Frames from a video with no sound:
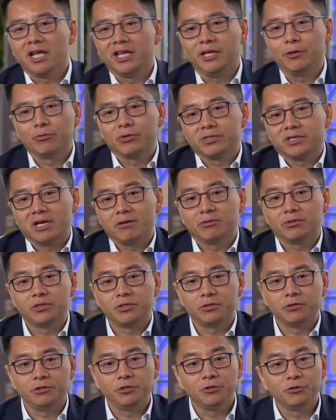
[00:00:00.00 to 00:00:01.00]
He was able
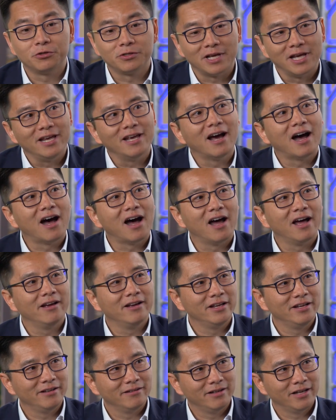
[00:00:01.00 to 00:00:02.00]
to use AI
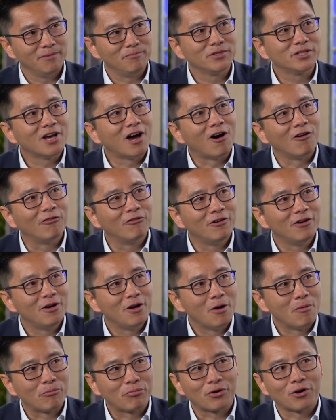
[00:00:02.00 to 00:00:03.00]
himself,
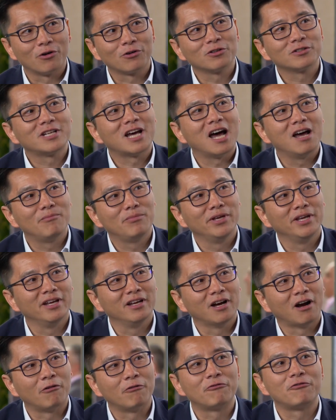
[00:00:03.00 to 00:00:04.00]

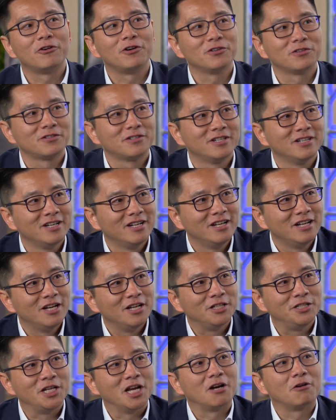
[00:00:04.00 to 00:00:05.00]
prototyping our first
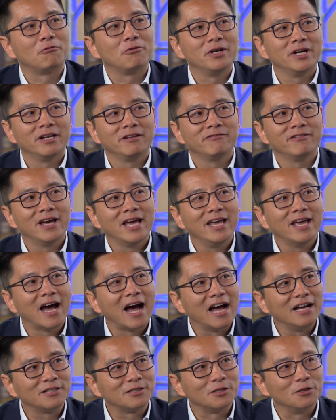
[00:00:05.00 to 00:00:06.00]
generative
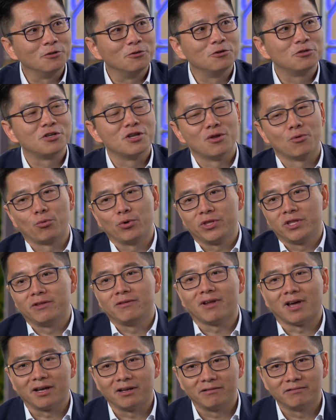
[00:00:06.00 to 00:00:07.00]
AI solution within
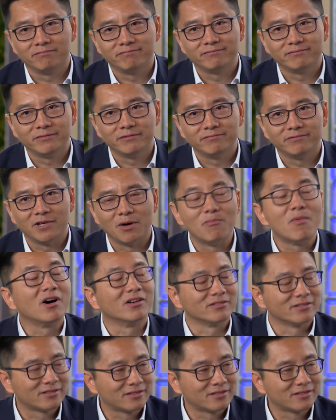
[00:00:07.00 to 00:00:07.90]
like a month.